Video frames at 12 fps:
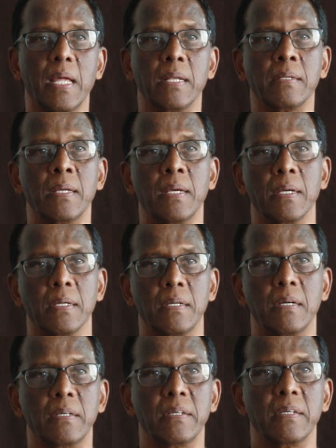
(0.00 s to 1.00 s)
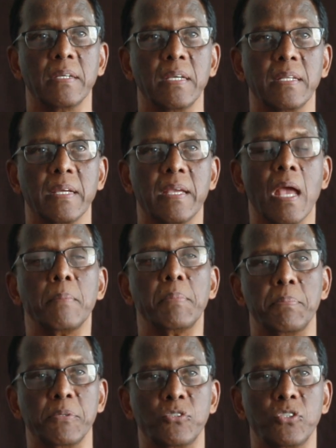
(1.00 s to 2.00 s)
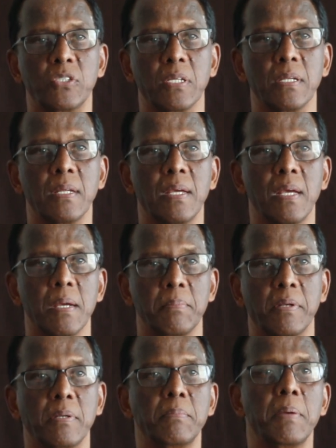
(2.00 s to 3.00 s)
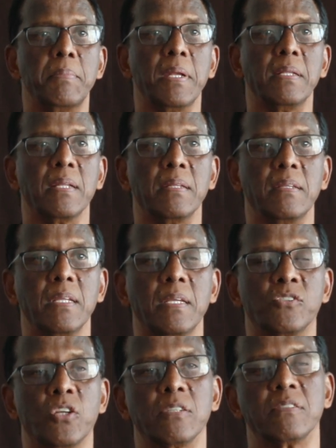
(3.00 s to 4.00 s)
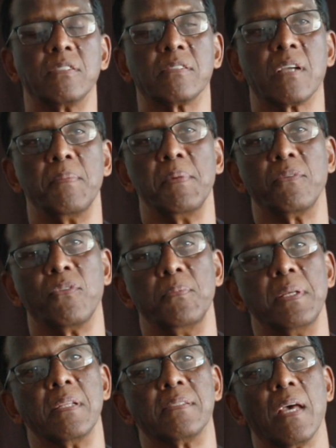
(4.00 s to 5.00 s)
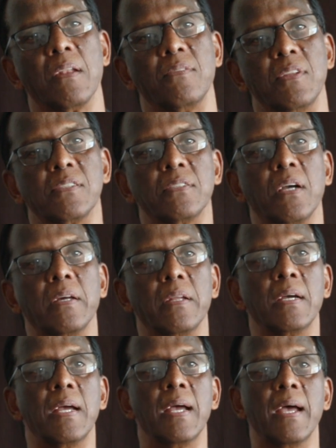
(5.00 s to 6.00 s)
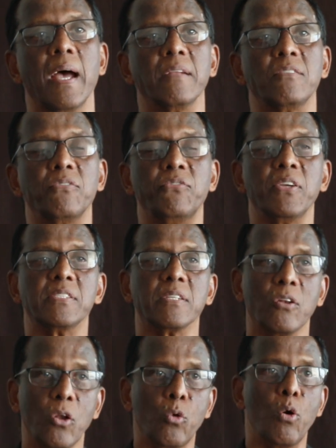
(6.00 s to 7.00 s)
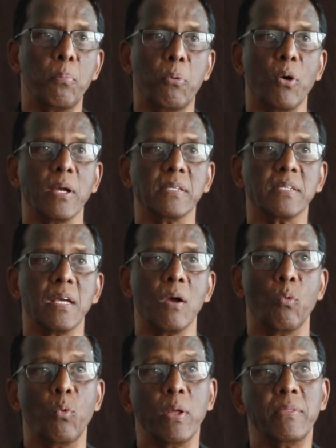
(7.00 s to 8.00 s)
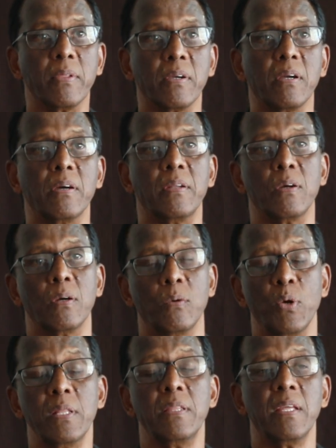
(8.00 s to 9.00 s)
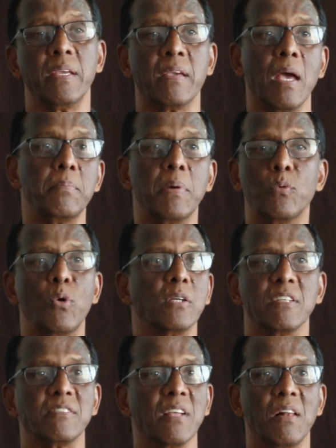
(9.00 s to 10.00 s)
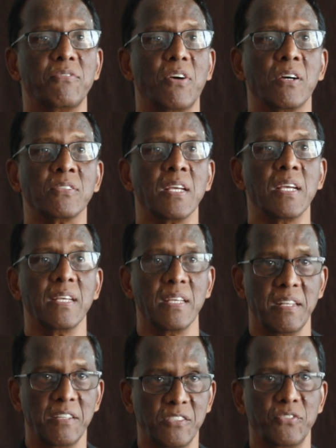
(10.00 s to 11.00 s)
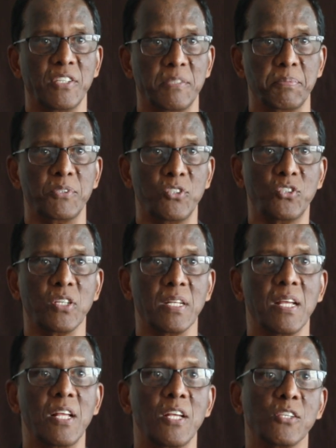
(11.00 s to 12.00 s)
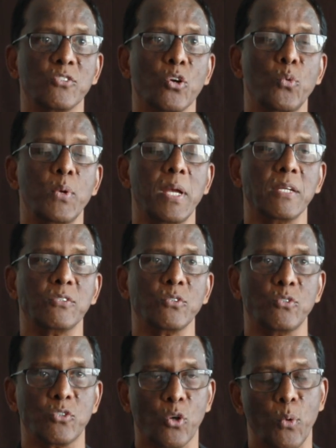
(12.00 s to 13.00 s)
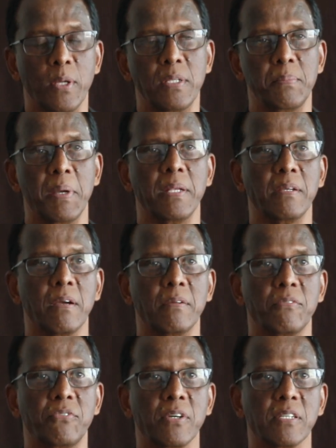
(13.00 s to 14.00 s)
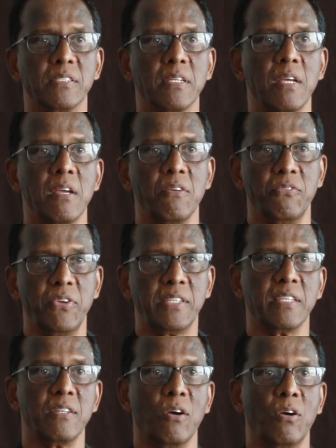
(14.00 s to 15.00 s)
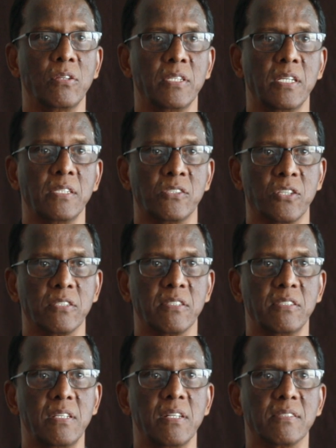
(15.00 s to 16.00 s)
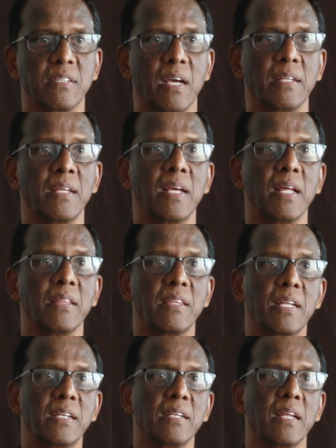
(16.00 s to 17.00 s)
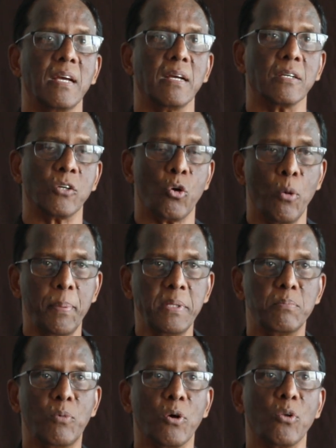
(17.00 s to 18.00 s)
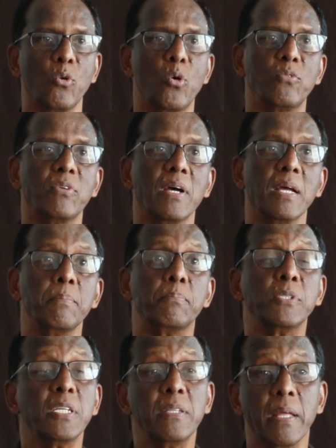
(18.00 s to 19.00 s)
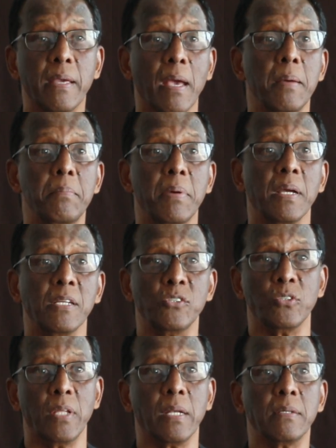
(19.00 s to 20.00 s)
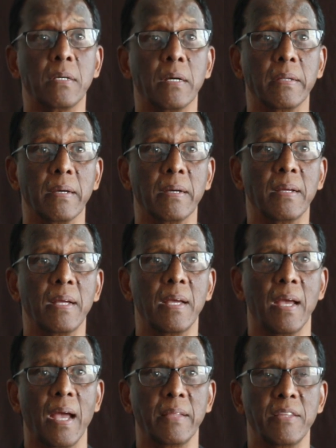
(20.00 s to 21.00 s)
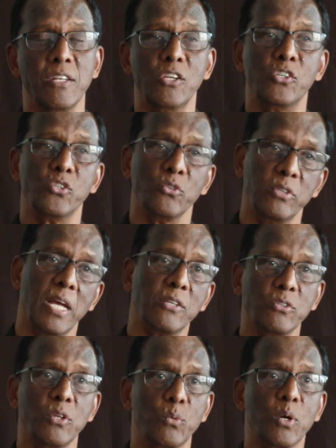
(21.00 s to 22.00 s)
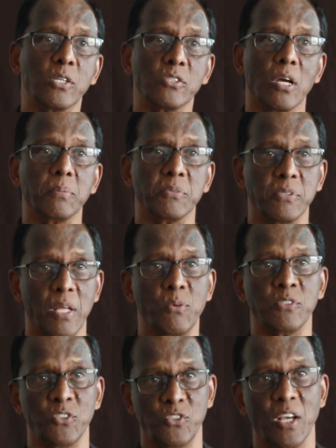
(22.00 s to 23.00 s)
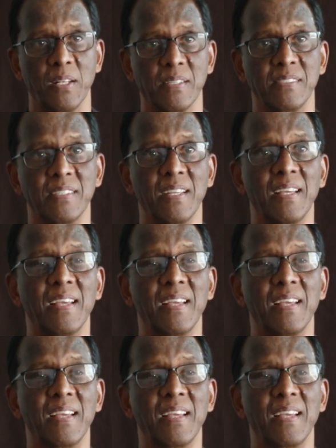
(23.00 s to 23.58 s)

that girder in a cambered position, but remembering that the trusses coming from either side of this girder had to fix at a lower point when the camber works itself out in its fixed position. So we had to draw in the main girder first, fix in all the trusses either side, then copy the model over and put in the camber into that girder, and then issue that to the workshop. So that was a challenge.